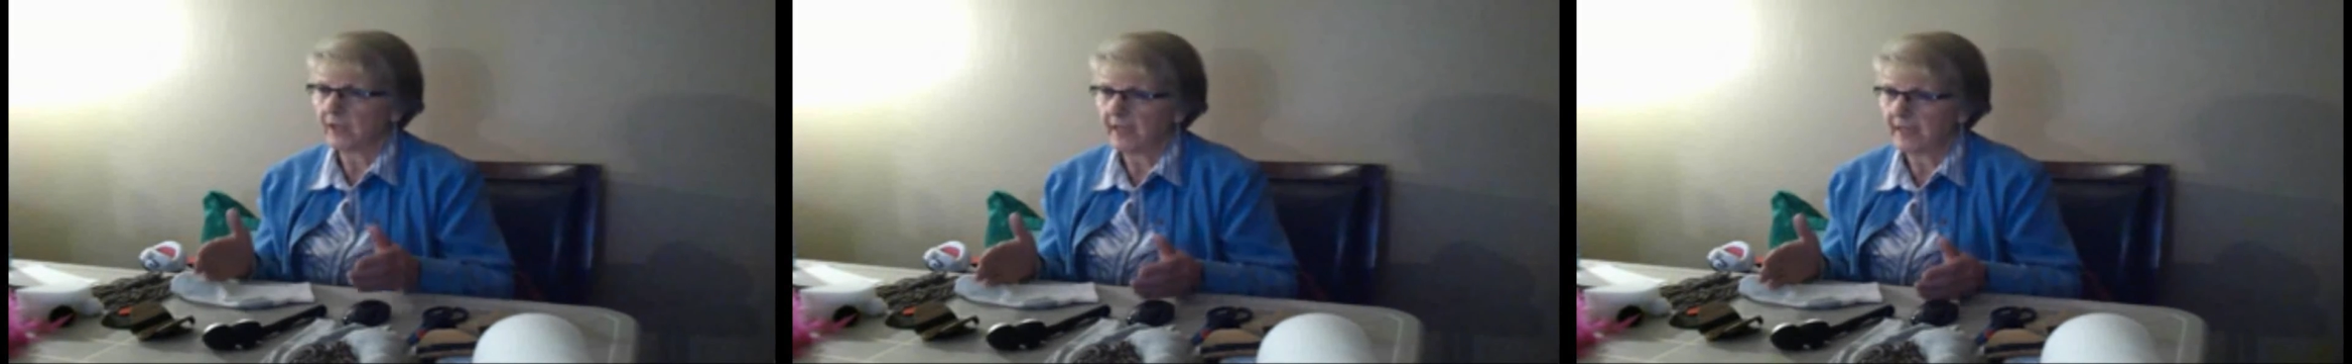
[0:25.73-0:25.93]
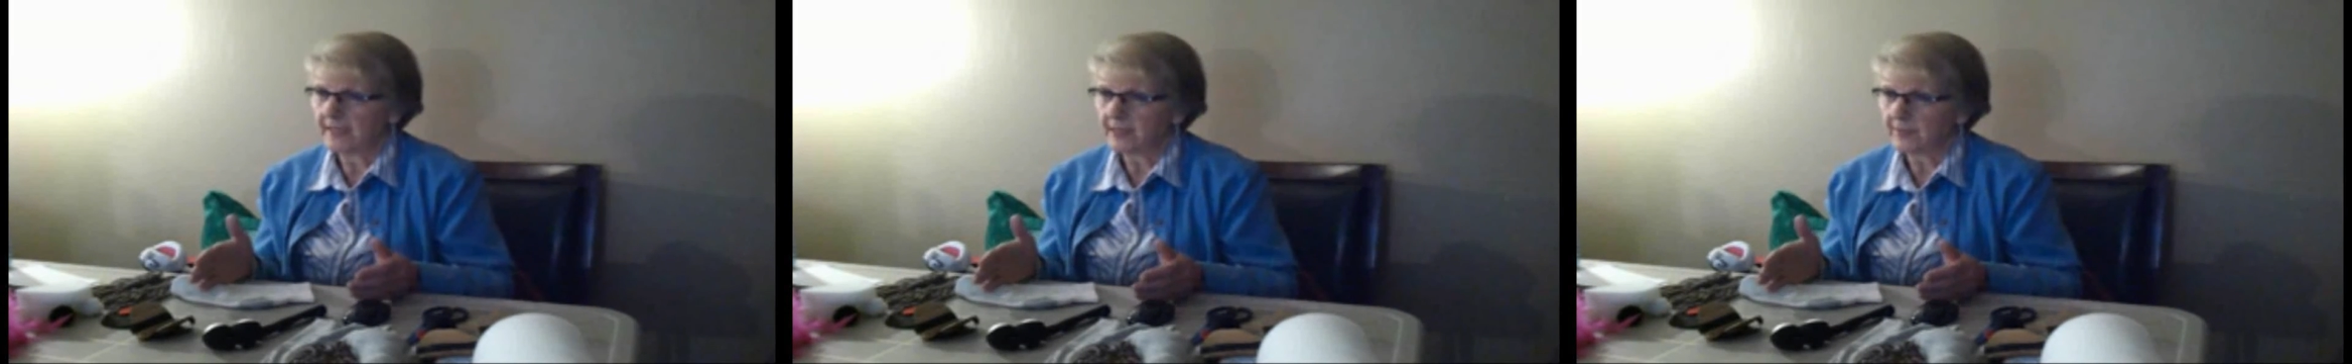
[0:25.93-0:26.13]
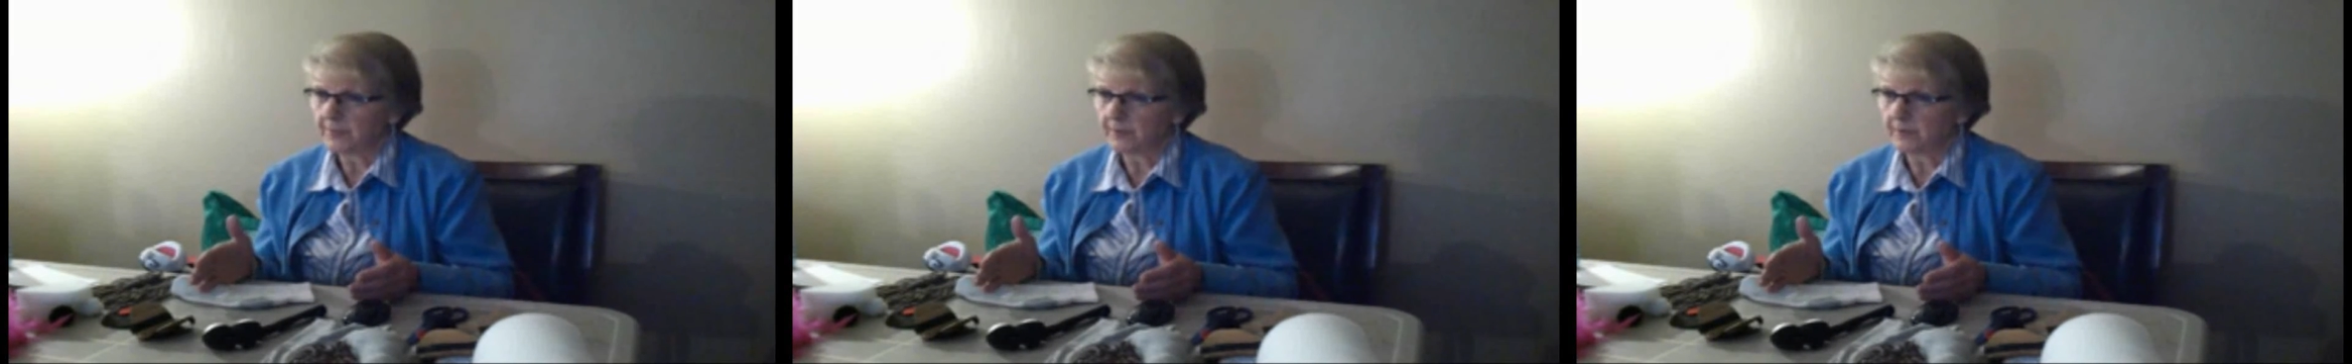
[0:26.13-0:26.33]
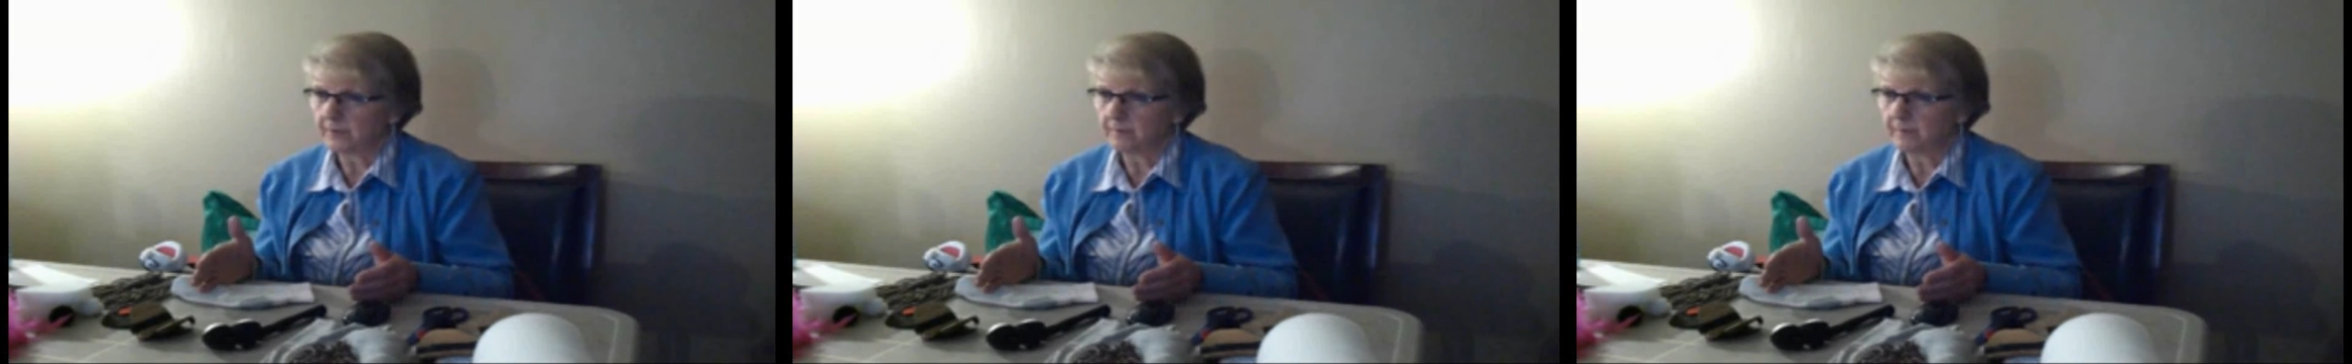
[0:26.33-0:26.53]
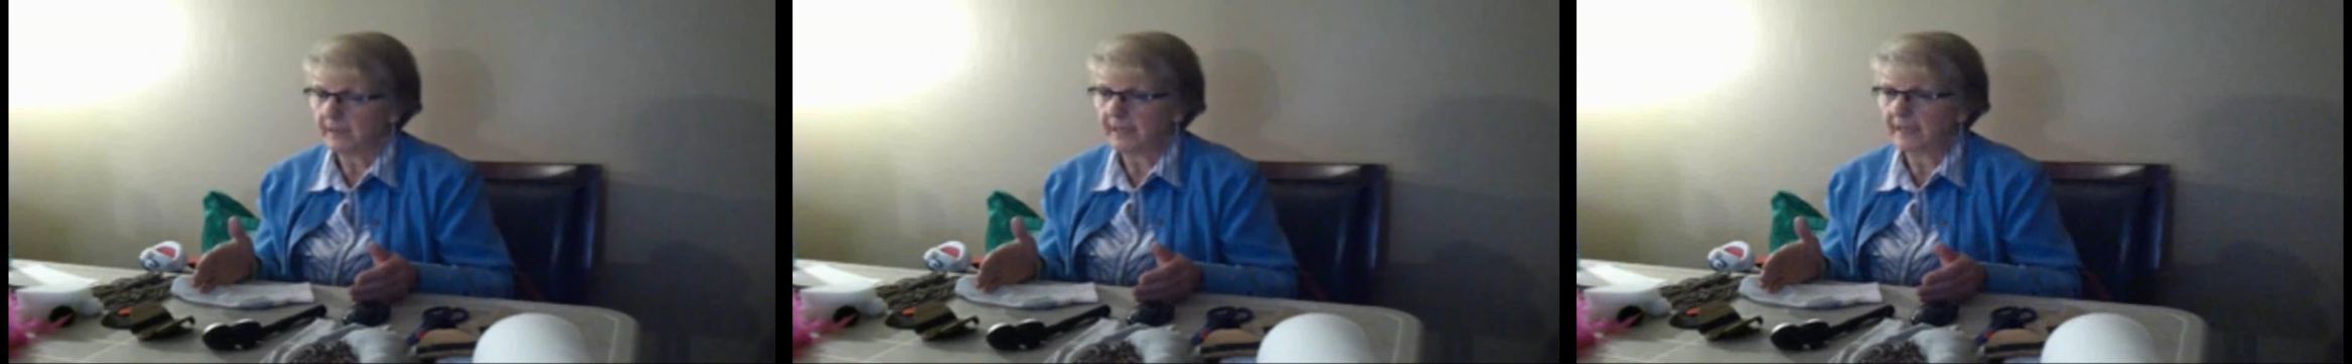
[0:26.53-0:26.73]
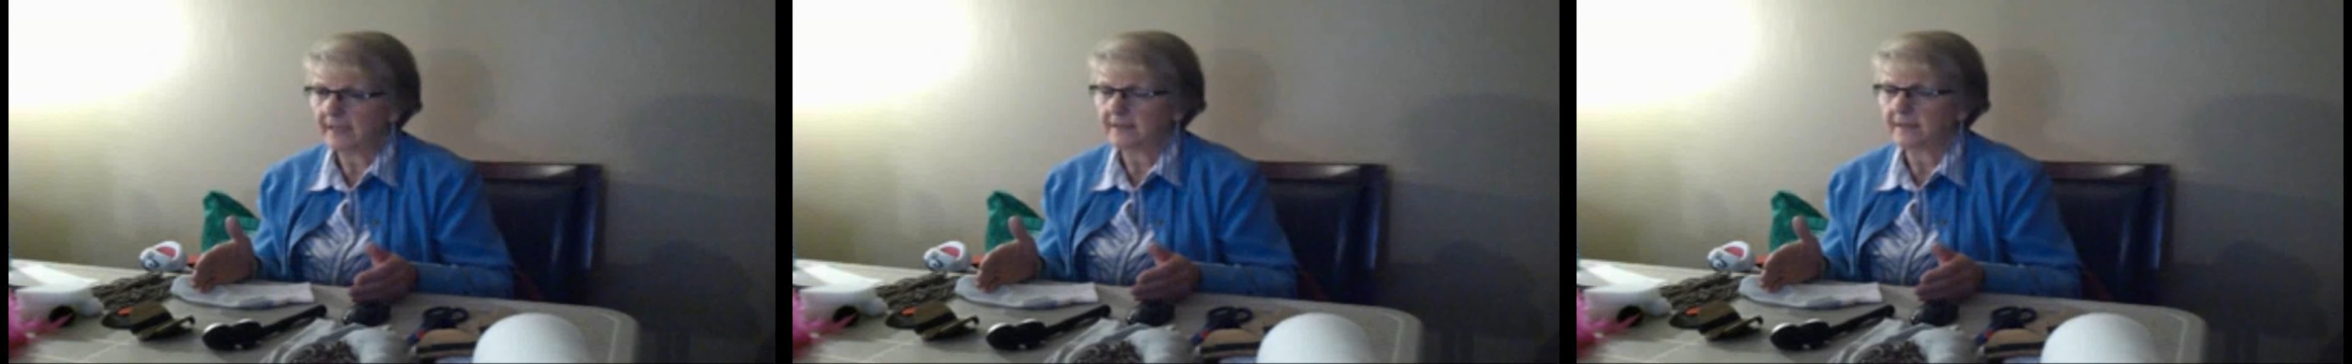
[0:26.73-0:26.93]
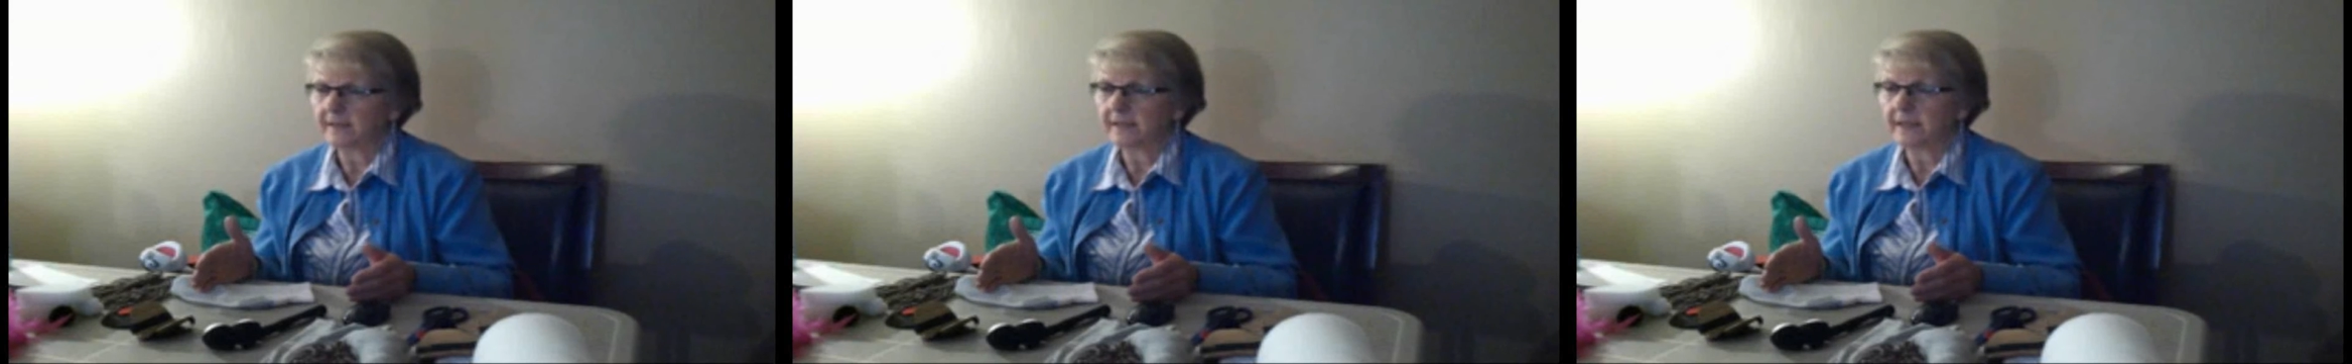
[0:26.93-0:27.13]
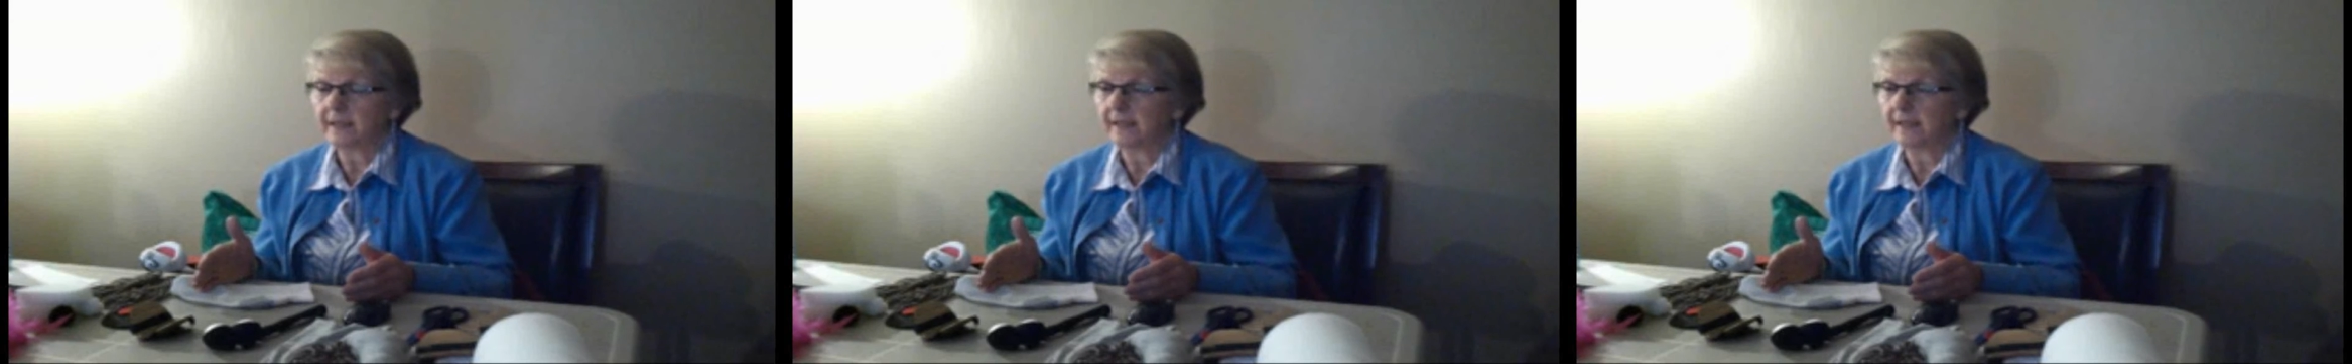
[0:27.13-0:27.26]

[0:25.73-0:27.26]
classroom. And